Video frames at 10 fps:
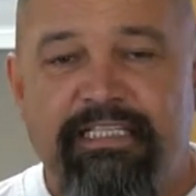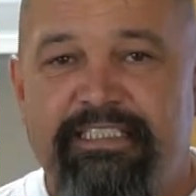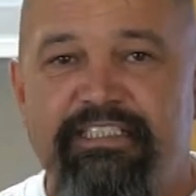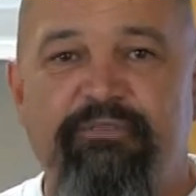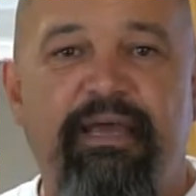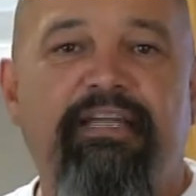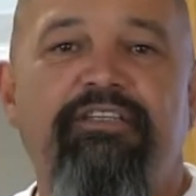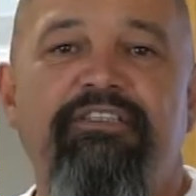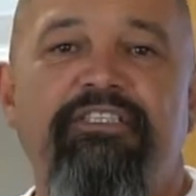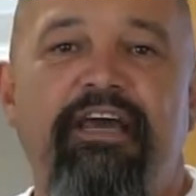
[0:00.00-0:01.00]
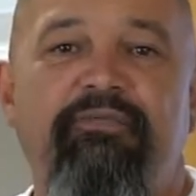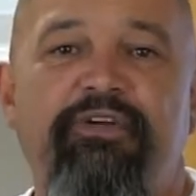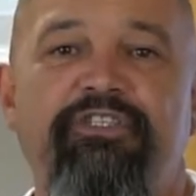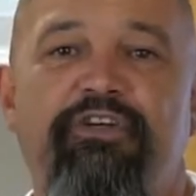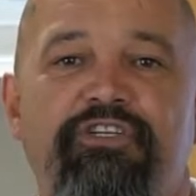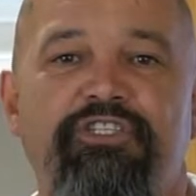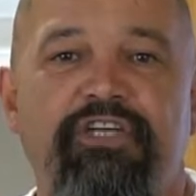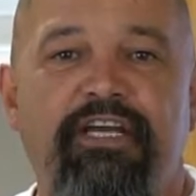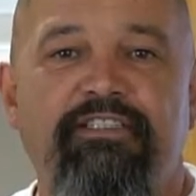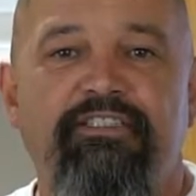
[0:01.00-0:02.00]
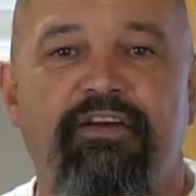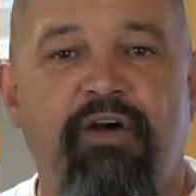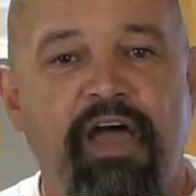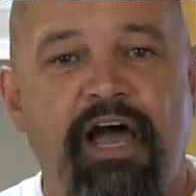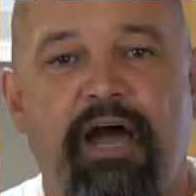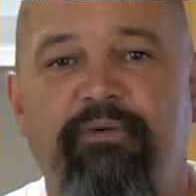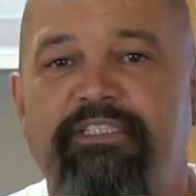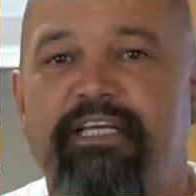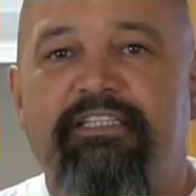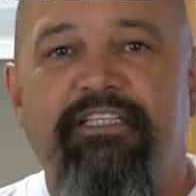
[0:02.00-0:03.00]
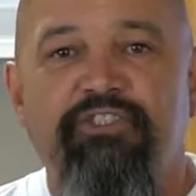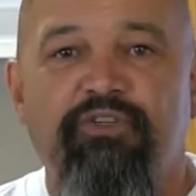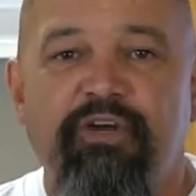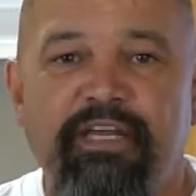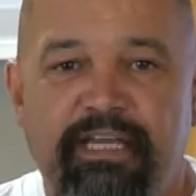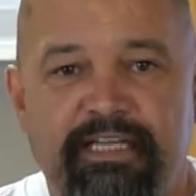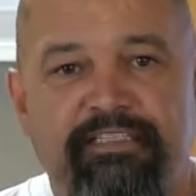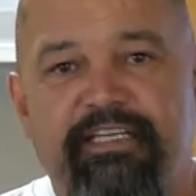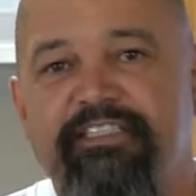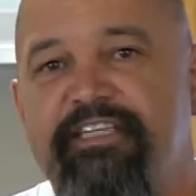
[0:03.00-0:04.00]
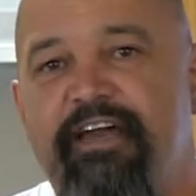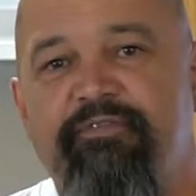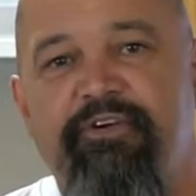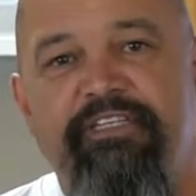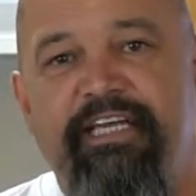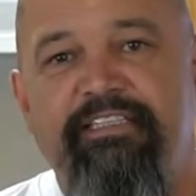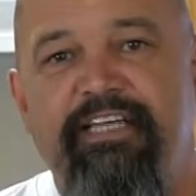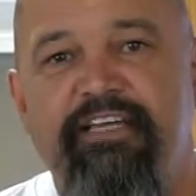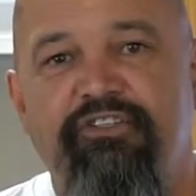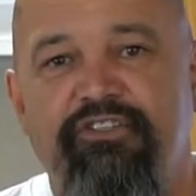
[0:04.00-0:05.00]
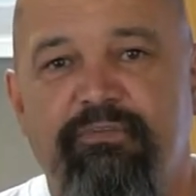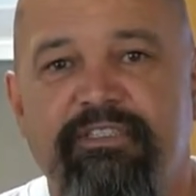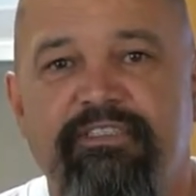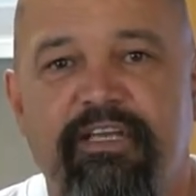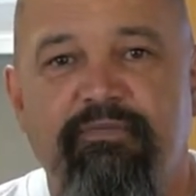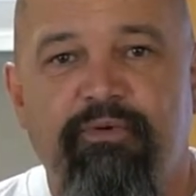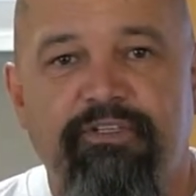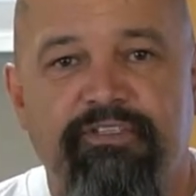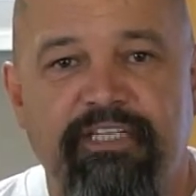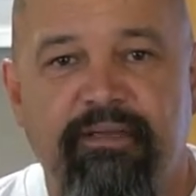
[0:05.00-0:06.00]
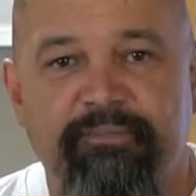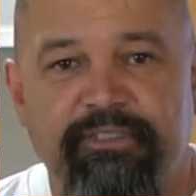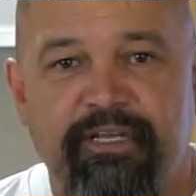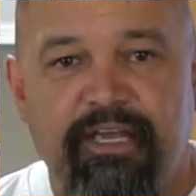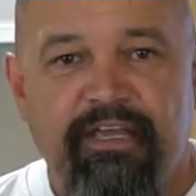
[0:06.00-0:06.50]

This is Matthew Stafford's shine, so I would take Detroit, take Stafford, take Tate. You should be safe with your teams.